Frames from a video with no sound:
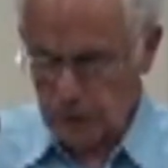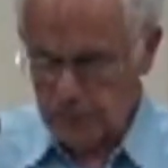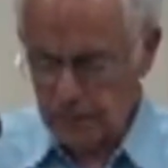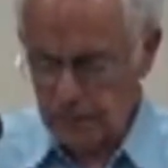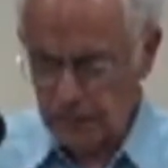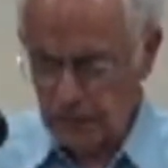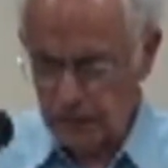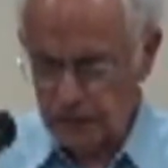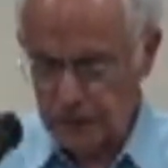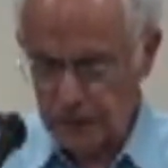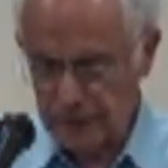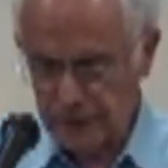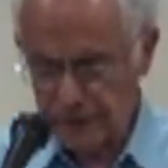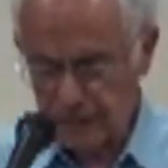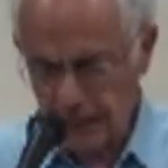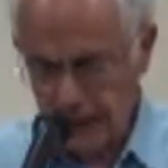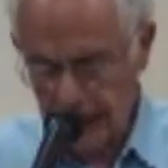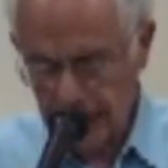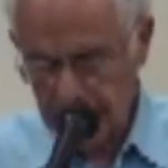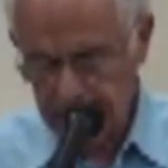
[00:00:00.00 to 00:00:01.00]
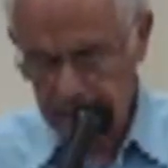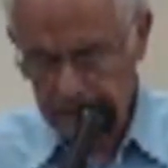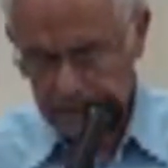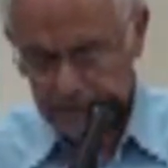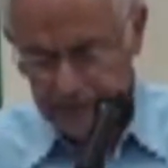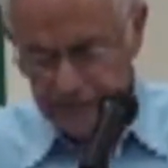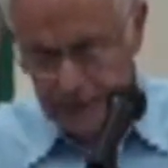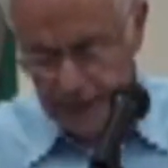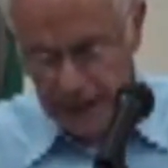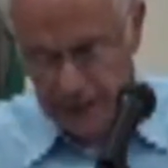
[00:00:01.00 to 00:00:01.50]
put it on Yitzchak,
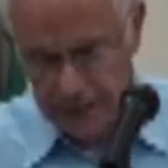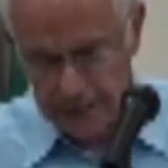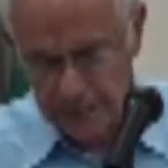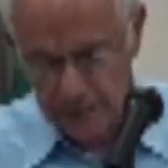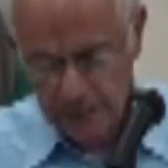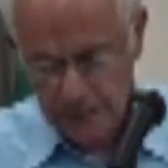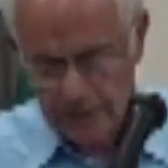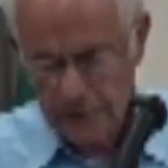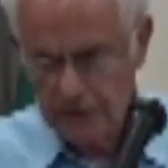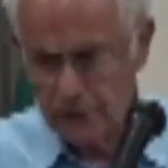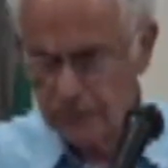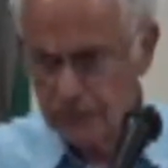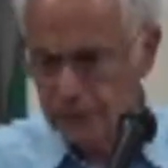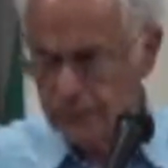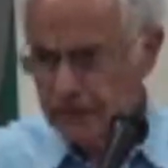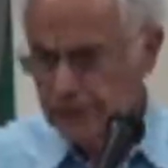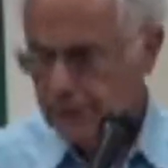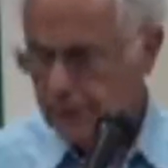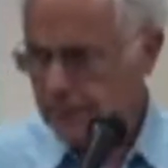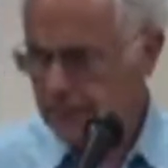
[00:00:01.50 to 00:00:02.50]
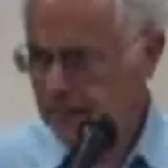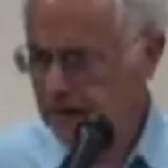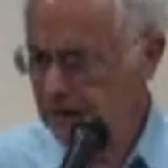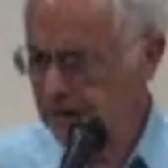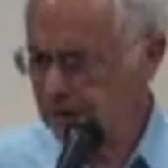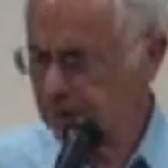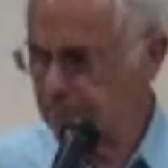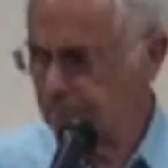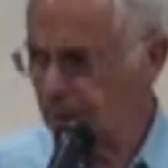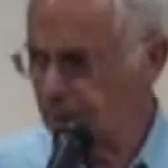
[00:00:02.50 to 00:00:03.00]
his son. You see,
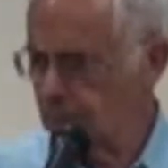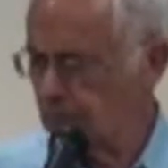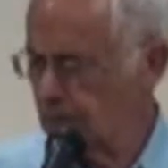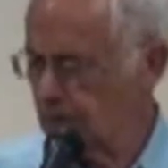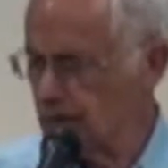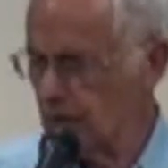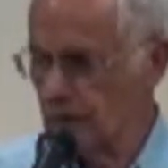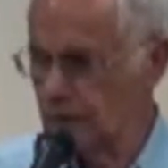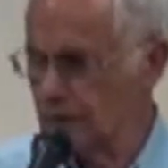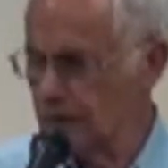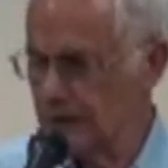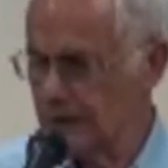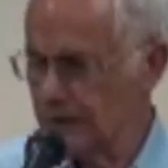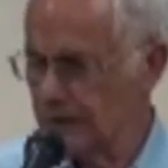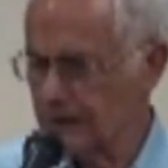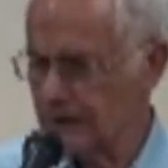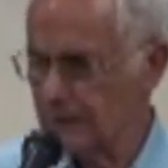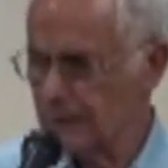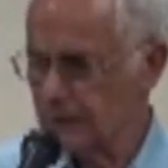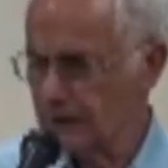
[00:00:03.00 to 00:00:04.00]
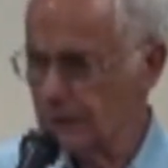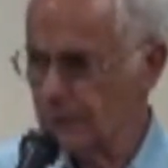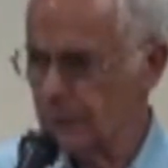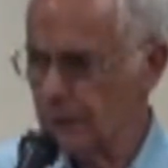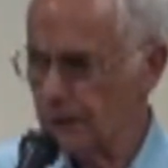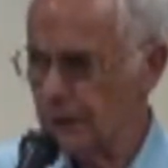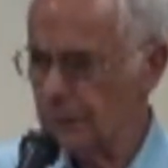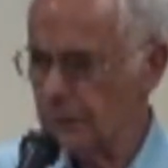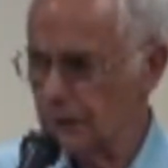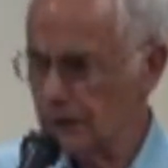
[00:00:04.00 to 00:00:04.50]
his son, we don't need this
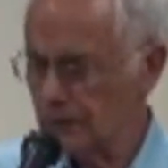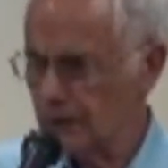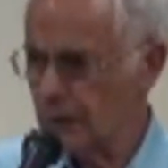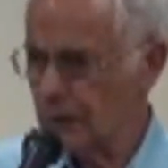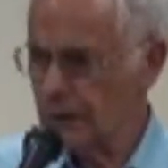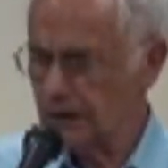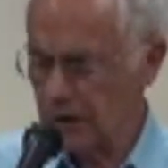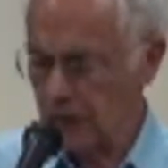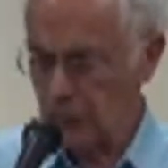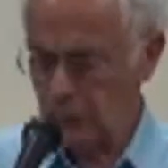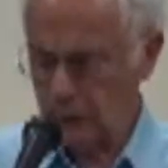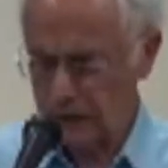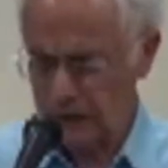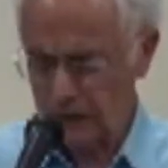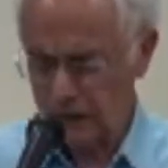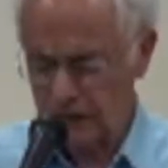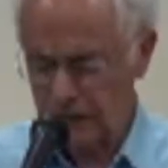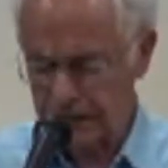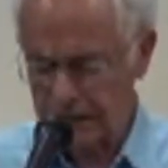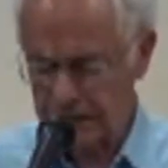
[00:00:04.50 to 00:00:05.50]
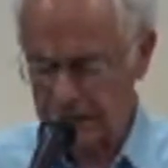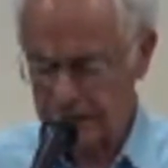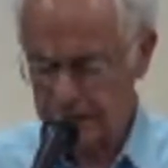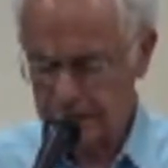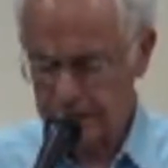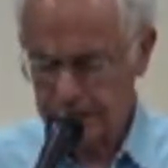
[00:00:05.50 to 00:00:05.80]
information, we know it already.